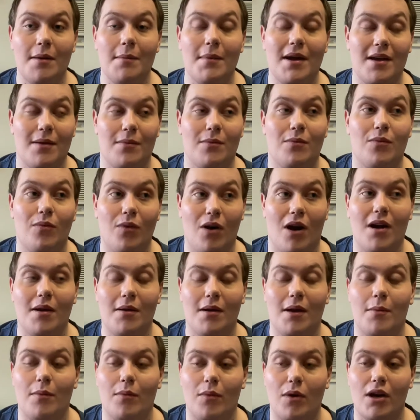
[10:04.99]
I want,
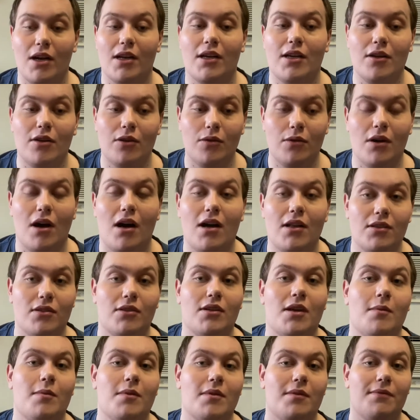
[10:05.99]
I'm wanting a new console
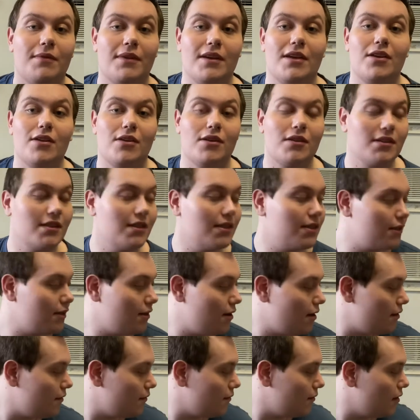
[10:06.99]
game with figures and
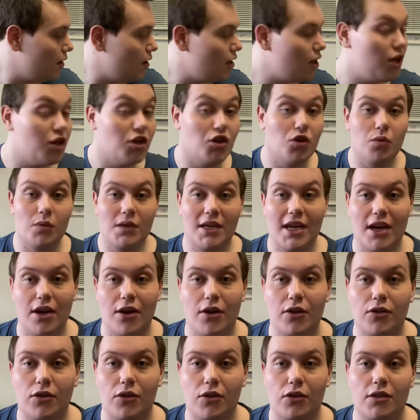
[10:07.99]
stuff and new
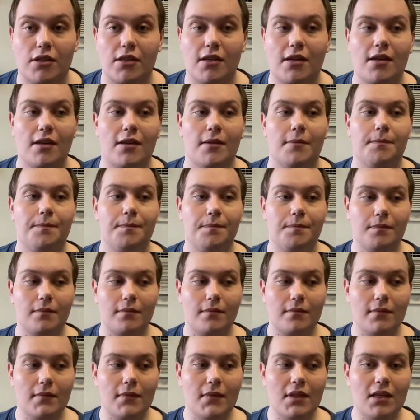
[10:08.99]
characters.
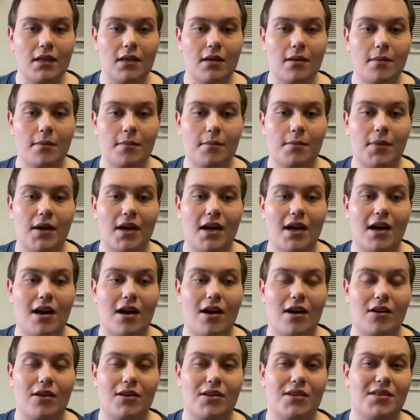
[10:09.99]
But
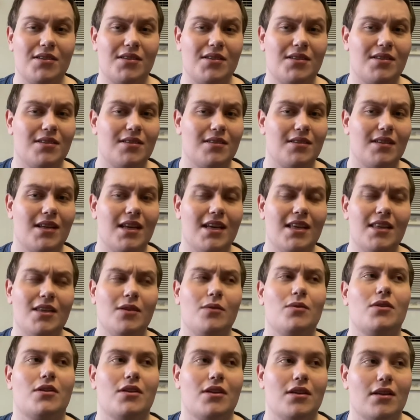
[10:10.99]
I'll, I think
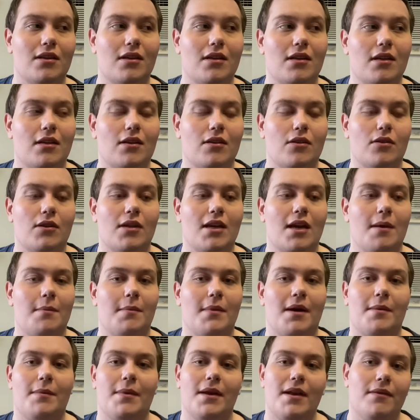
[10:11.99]
we're gonna get a new game.
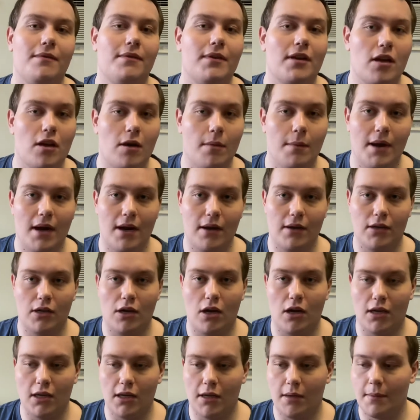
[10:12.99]
I made a video about
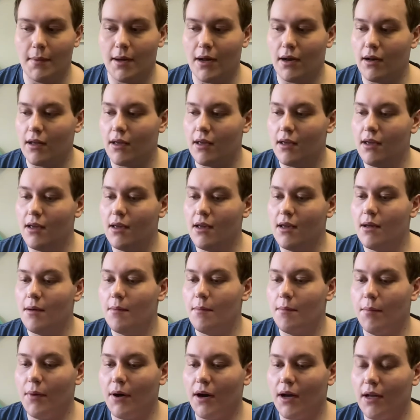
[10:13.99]
talking about it,
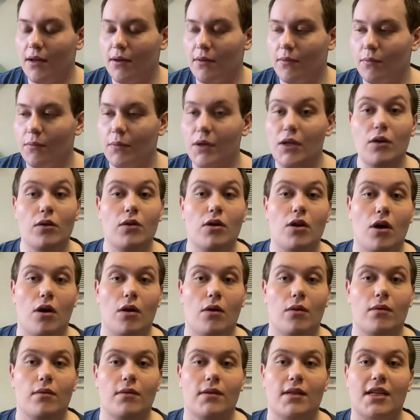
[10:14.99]
but we don't
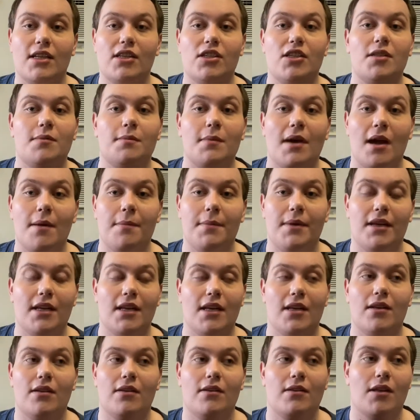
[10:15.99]
know. That's just my
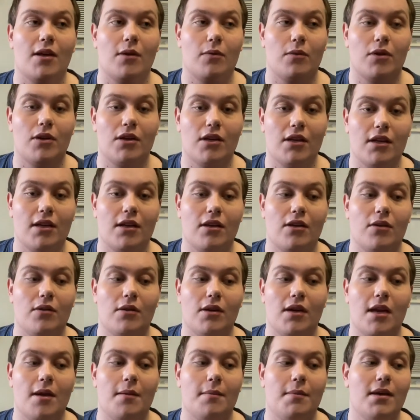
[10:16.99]
opinion that we're gonna get a new
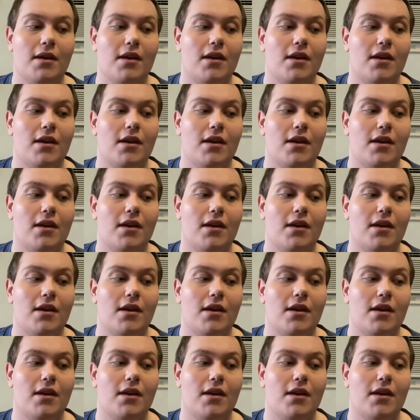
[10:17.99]
game.